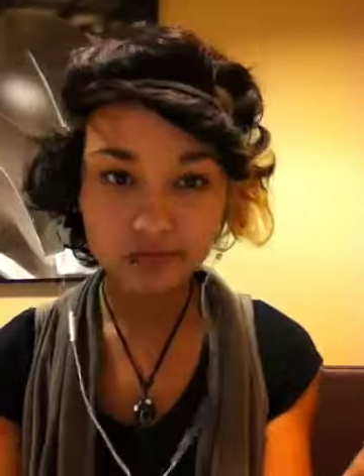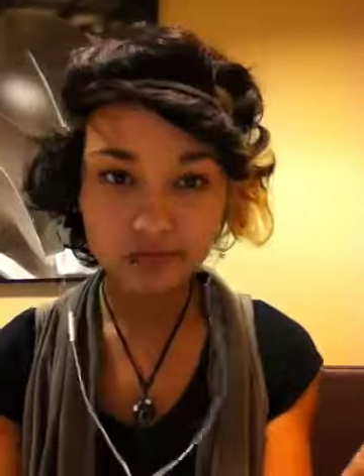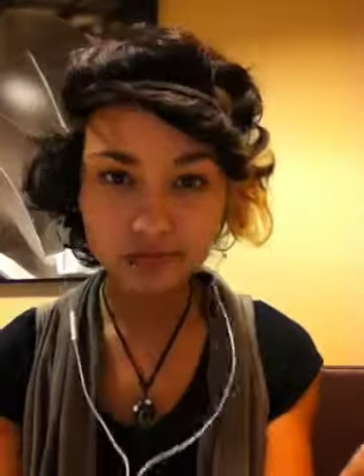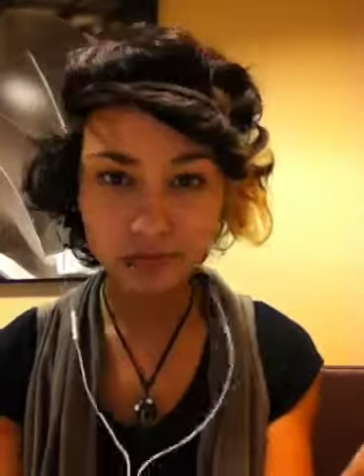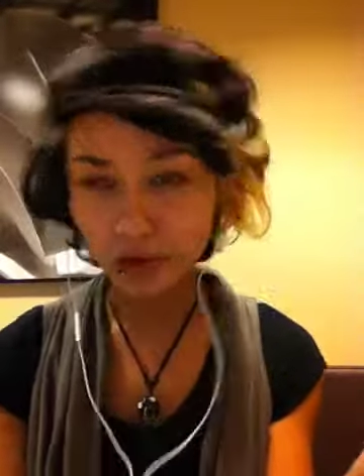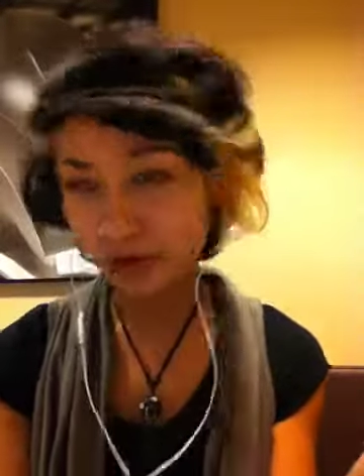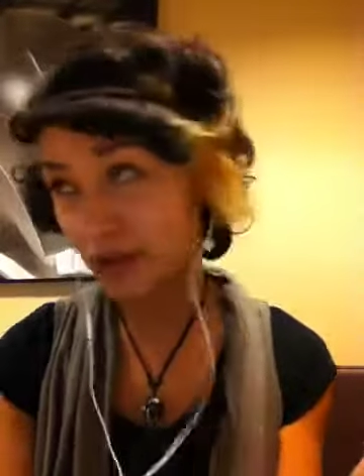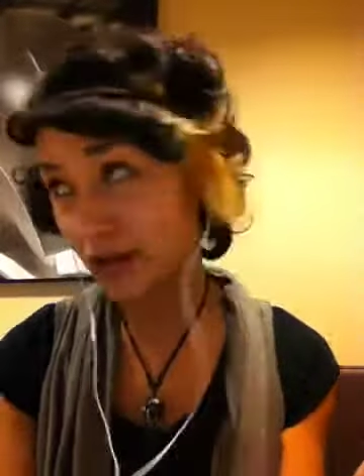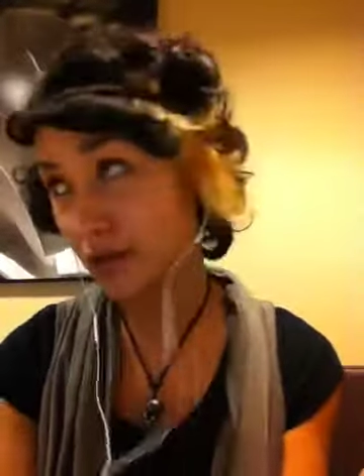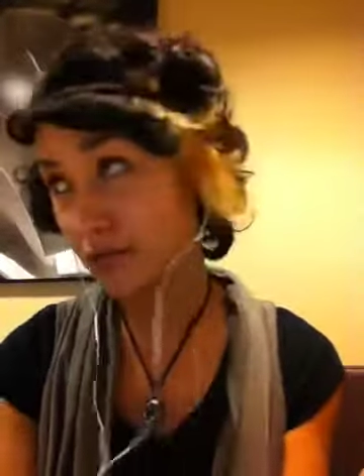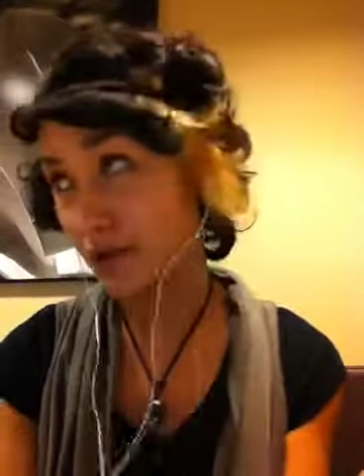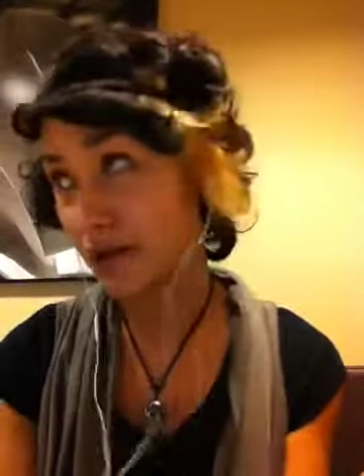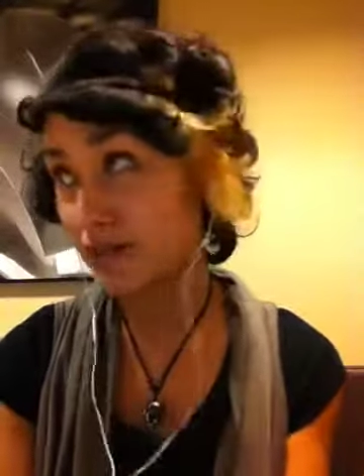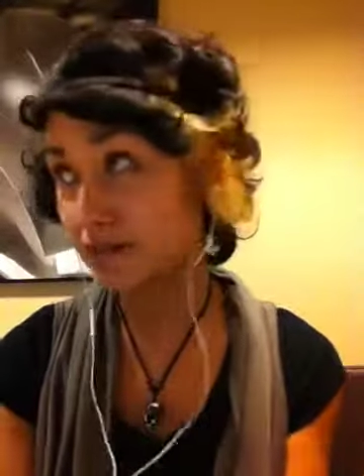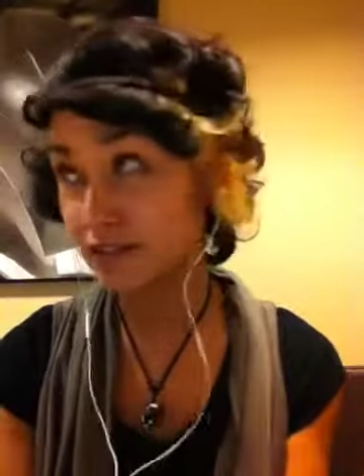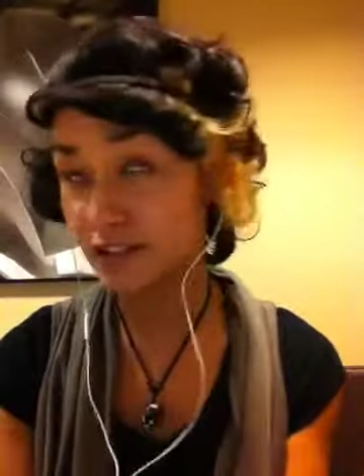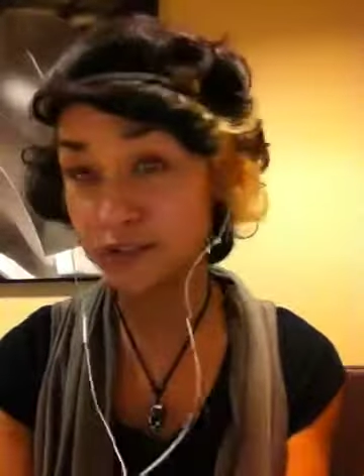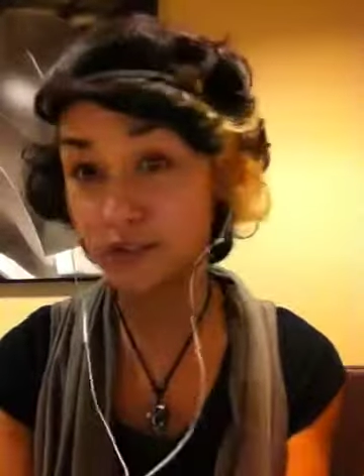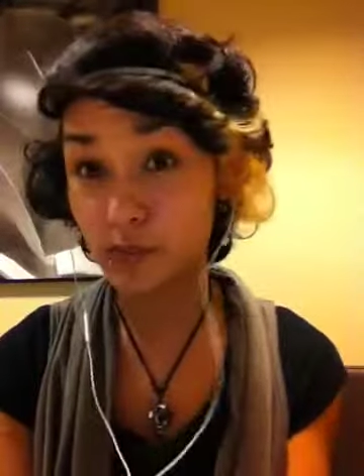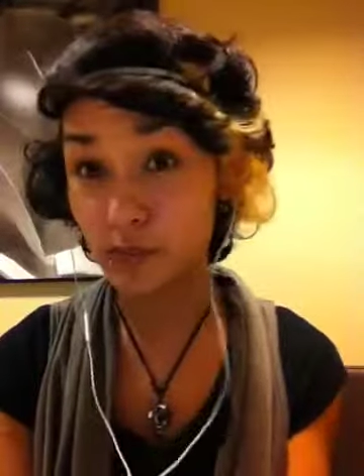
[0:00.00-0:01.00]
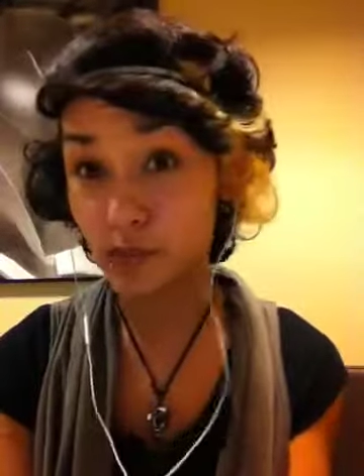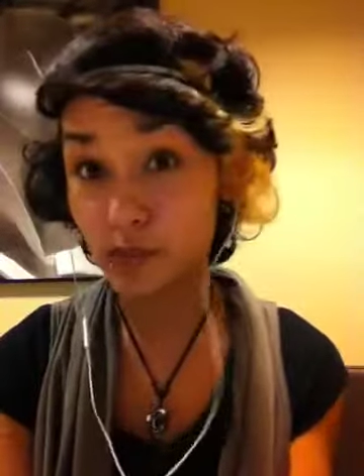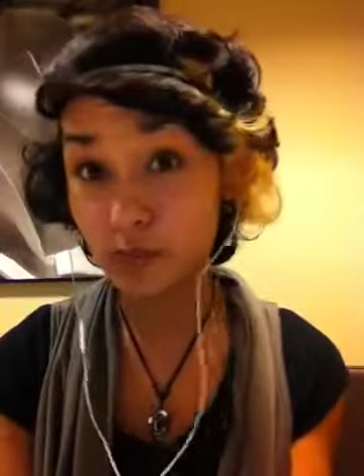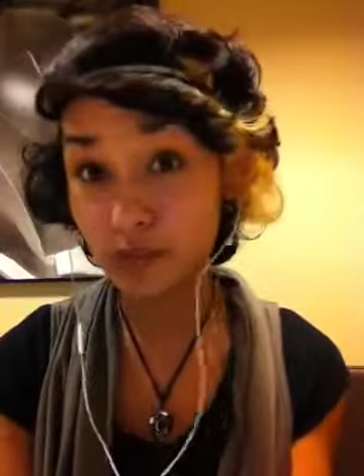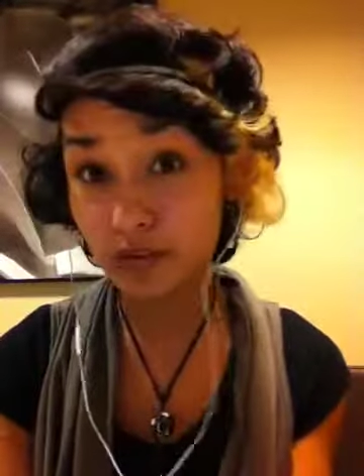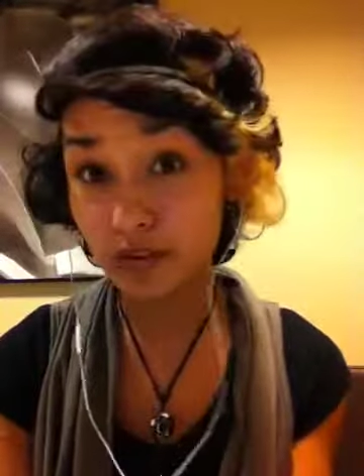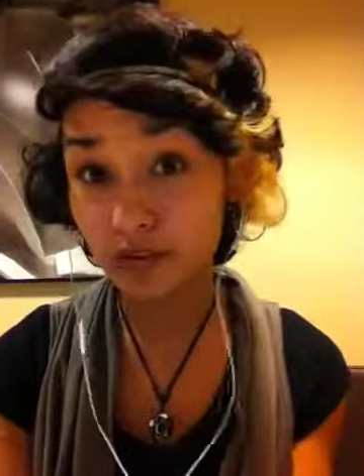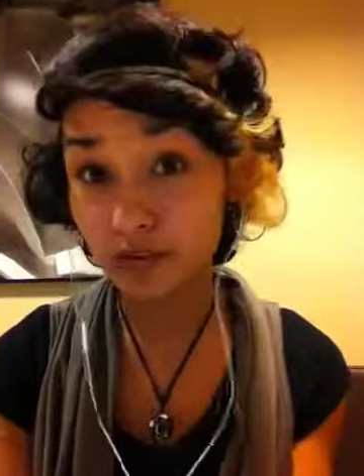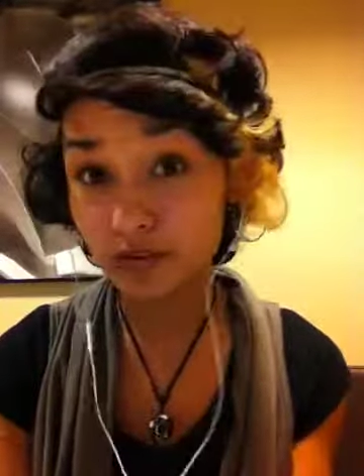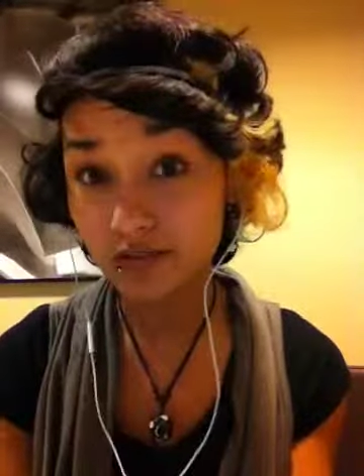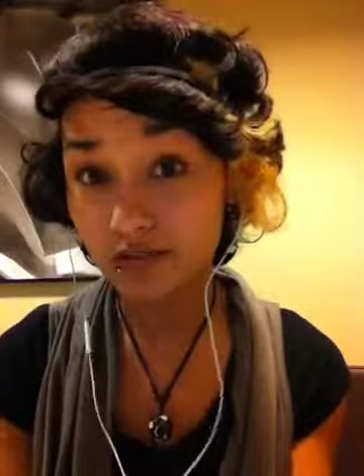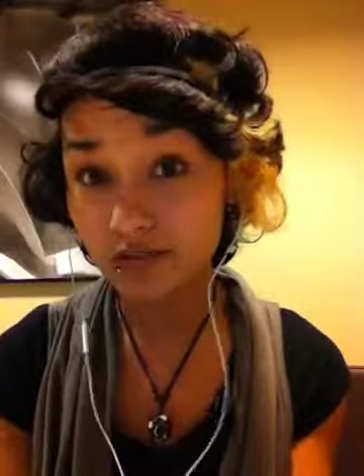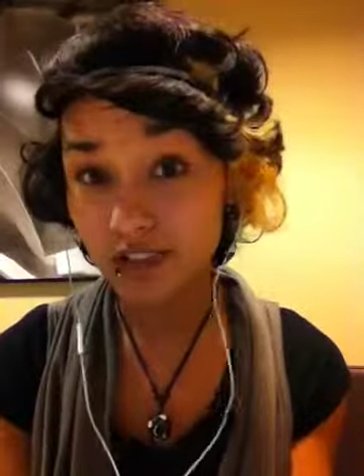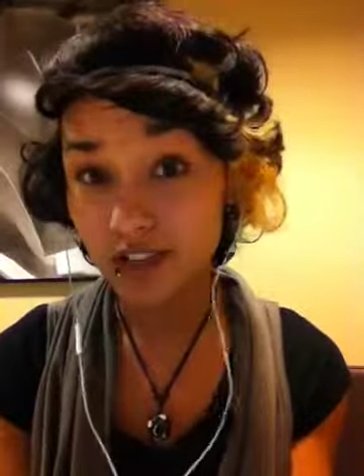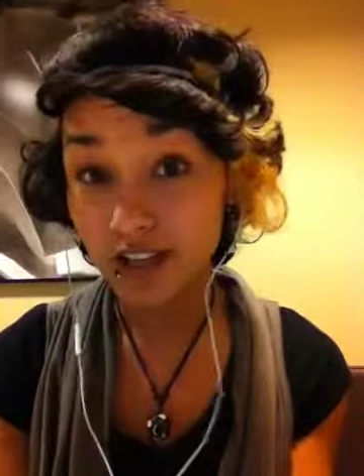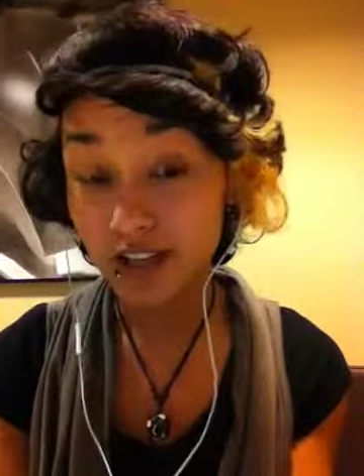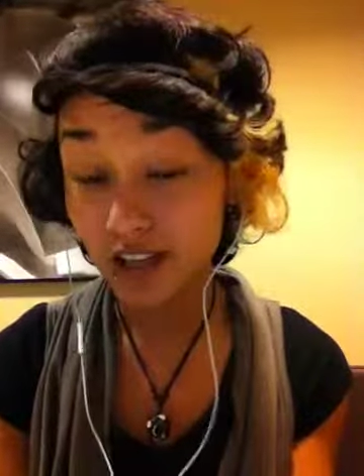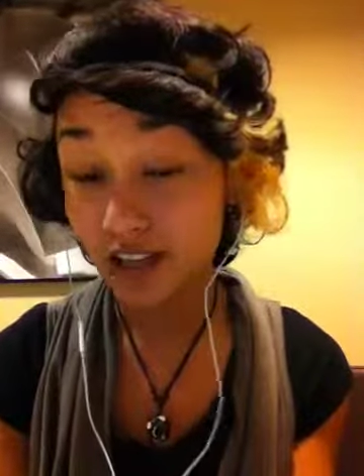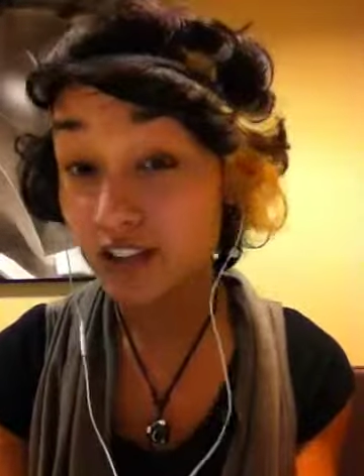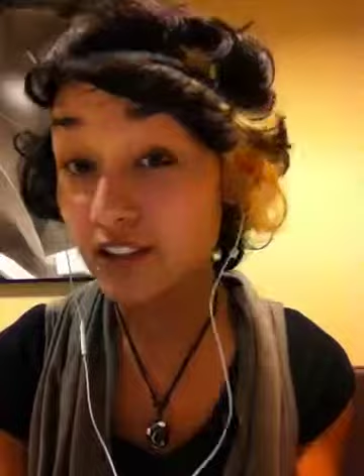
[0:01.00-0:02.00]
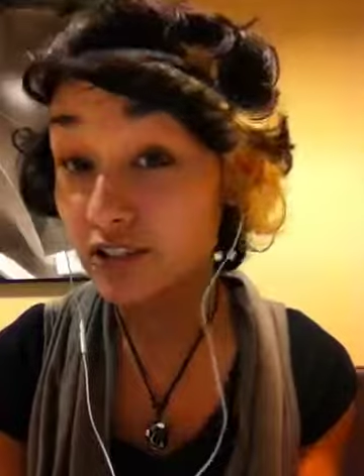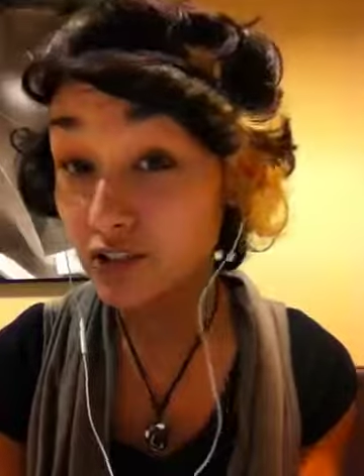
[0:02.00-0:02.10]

But everybody says poop and